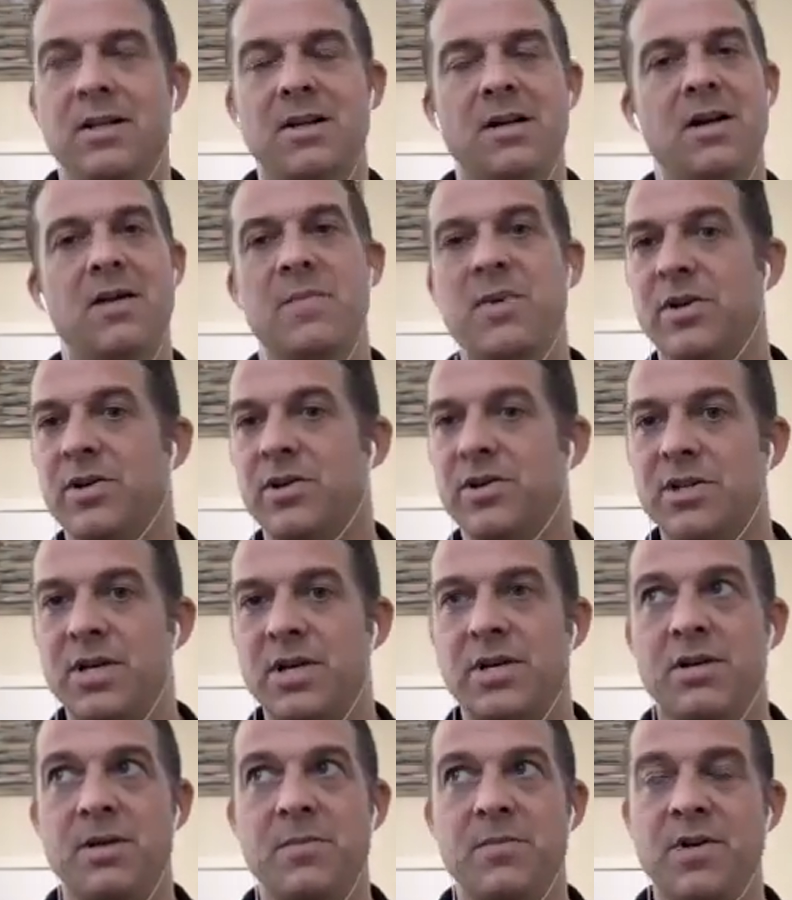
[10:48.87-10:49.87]
I'm here to
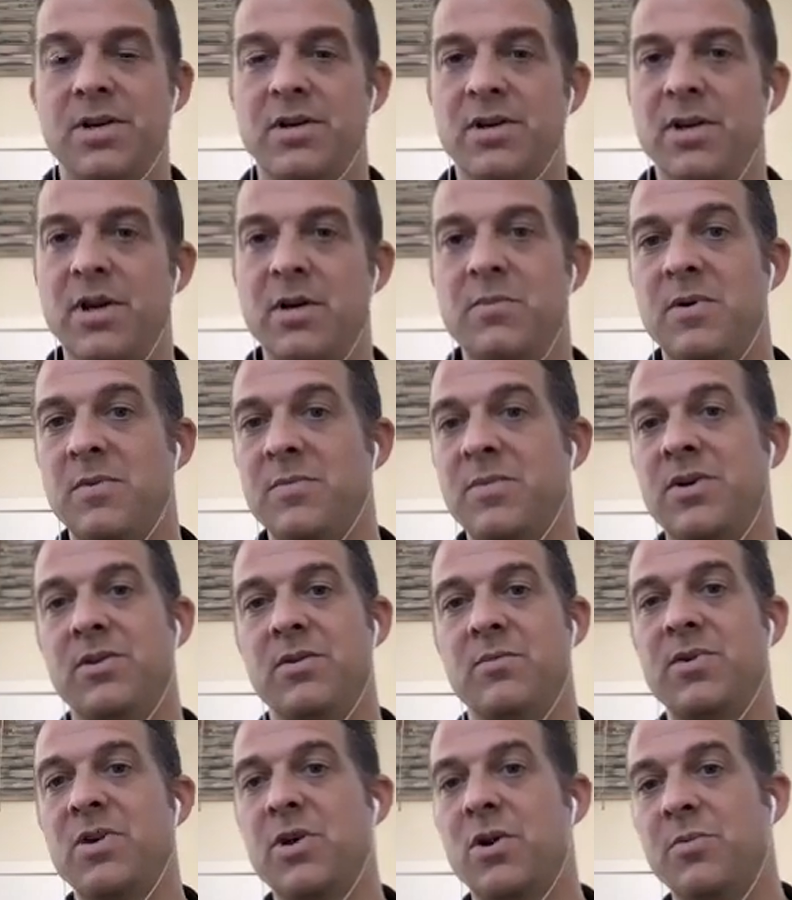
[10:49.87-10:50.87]
share, I'm here to help, I'm here to
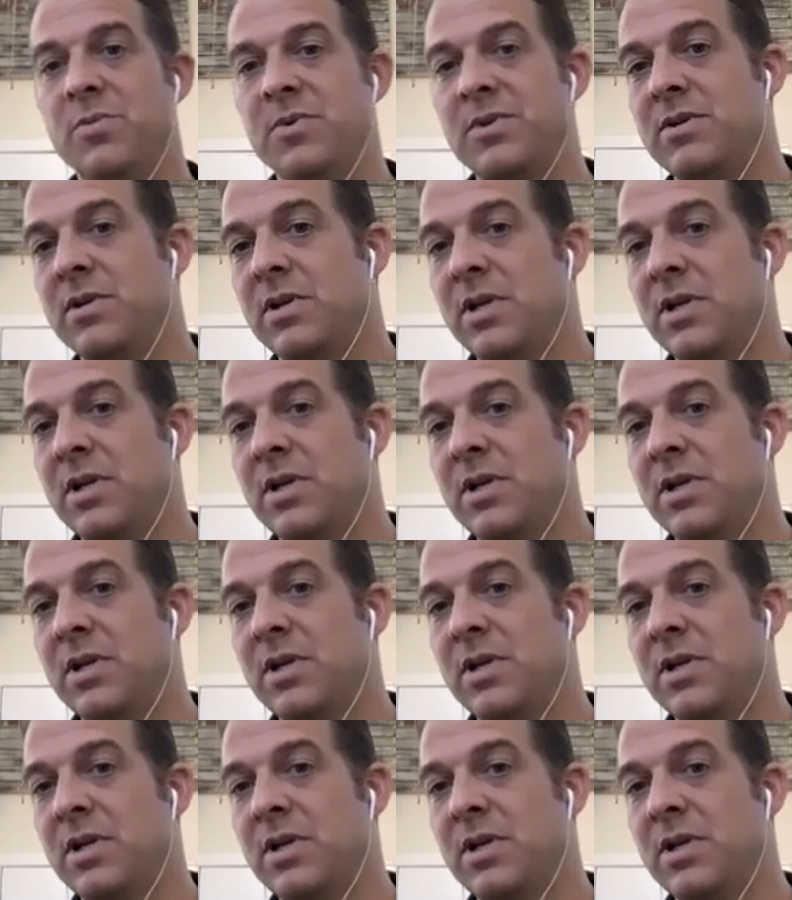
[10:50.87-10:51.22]
be open,